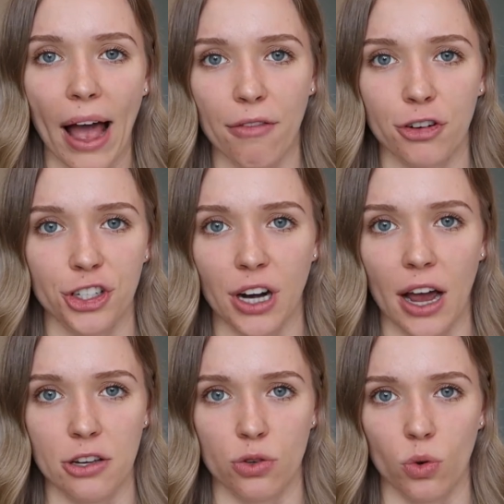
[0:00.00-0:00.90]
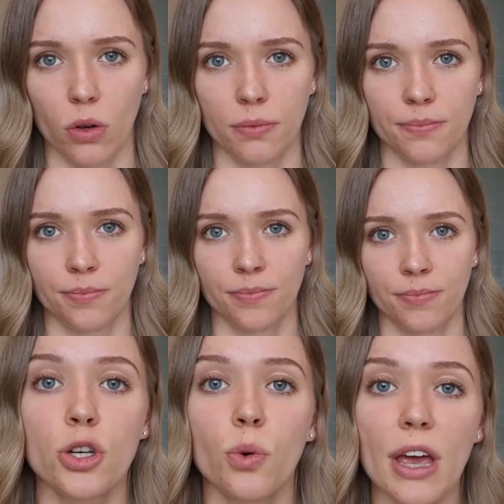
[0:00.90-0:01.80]
average in high school.
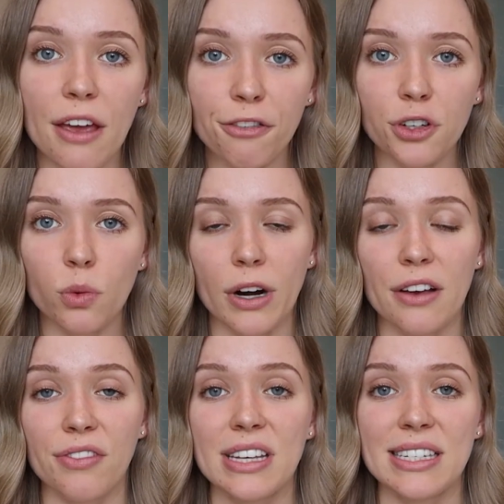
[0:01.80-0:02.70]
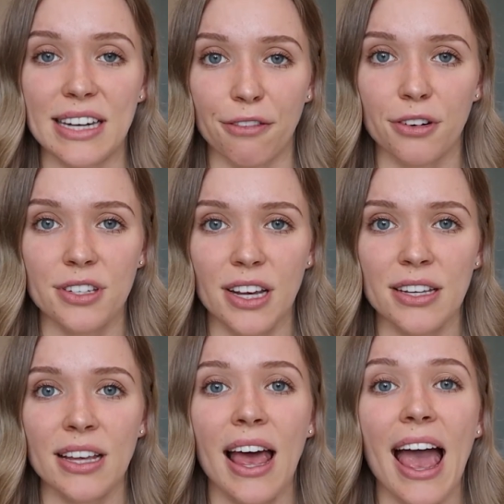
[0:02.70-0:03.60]
So if you're aware of these
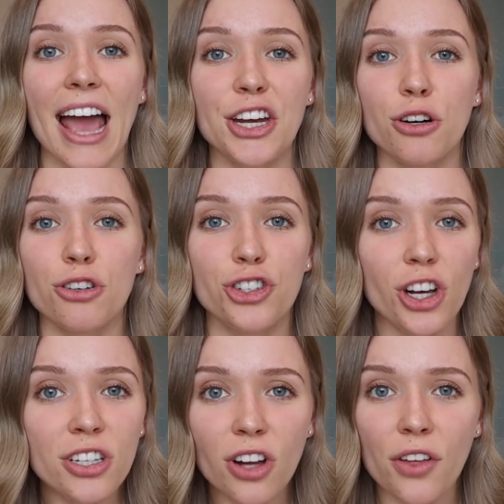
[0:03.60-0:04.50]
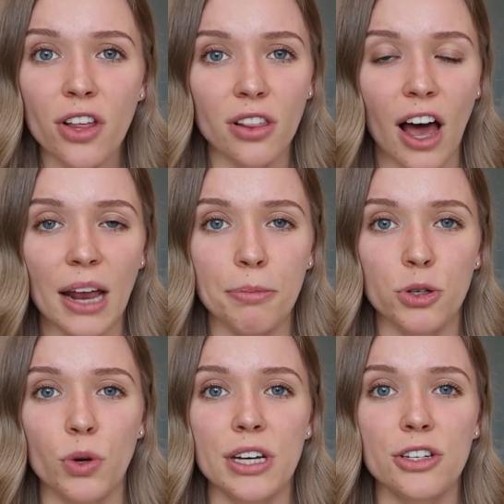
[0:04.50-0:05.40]
differences and you're just on the line
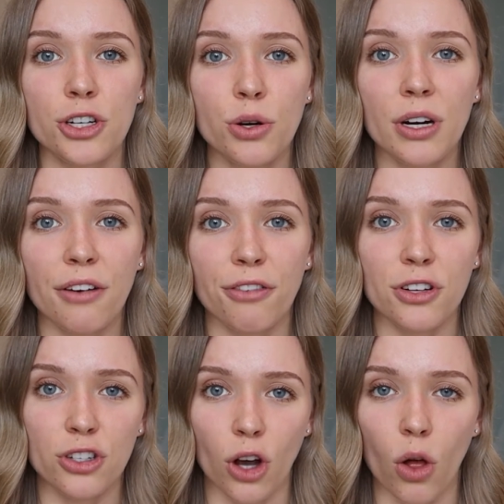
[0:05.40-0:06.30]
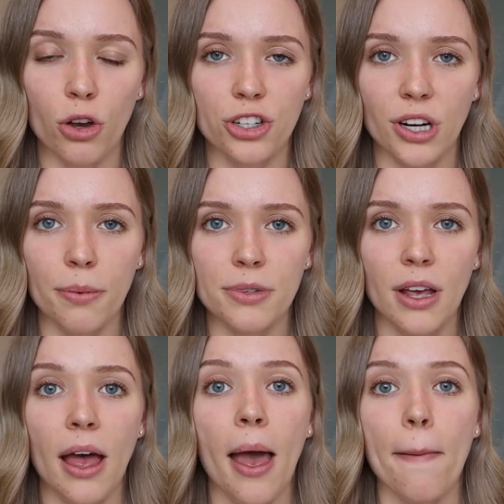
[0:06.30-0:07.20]
between 2 different scholarships,
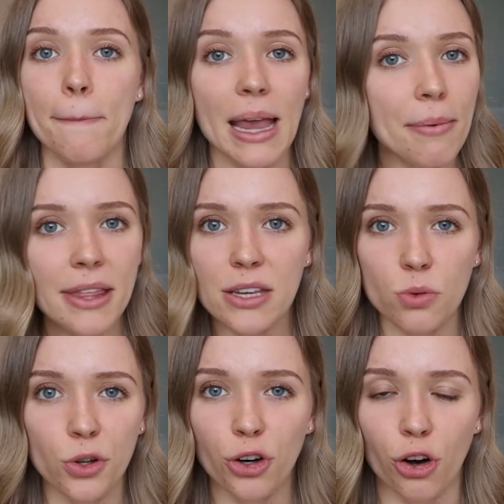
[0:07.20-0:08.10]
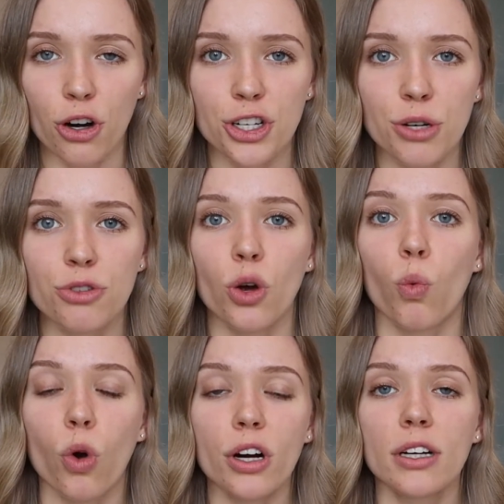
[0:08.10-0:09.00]
maybe this will encourage you to
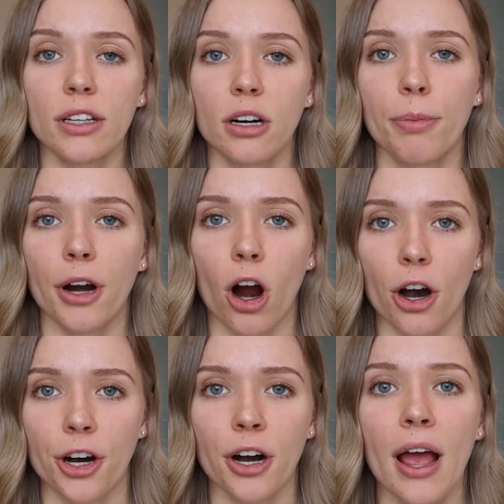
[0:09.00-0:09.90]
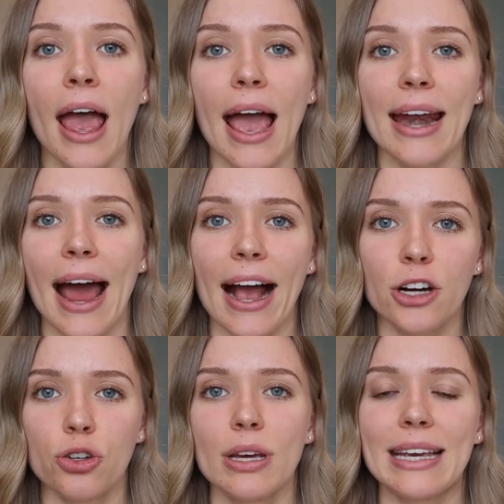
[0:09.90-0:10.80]
work a little bit harder and
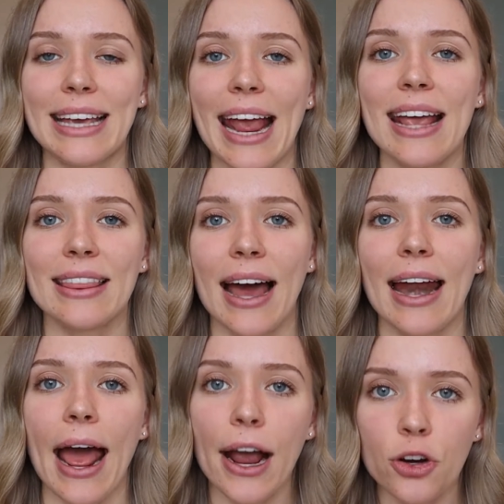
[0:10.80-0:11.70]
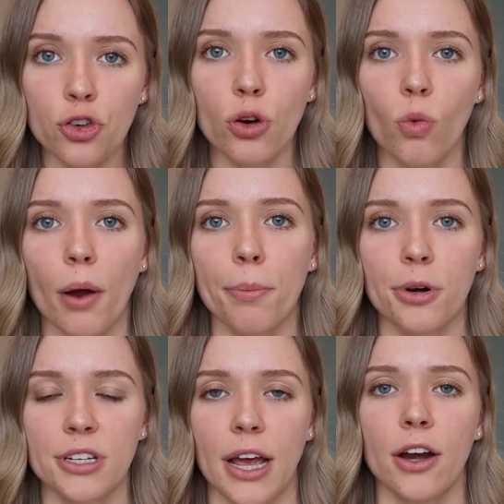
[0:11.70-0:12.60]
actually gain that extra
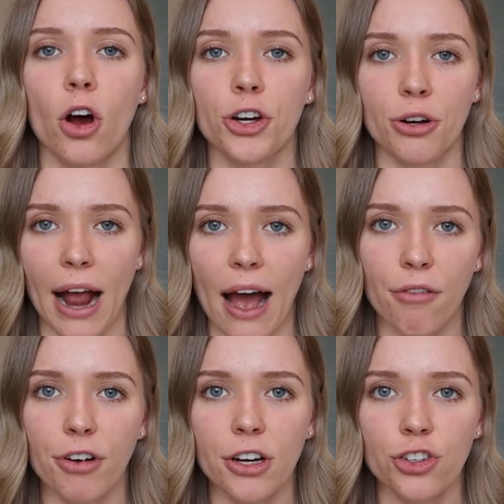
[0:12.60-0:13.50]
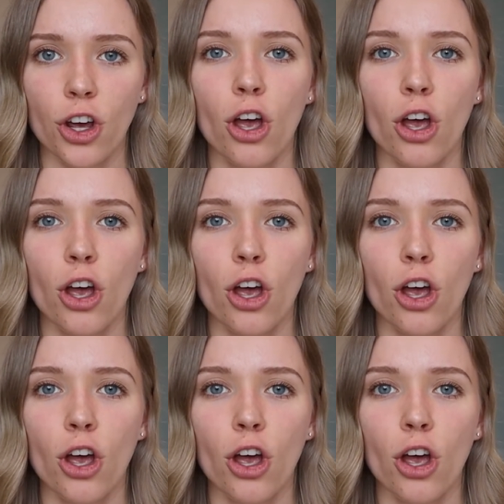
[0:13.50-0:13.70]
1% on your average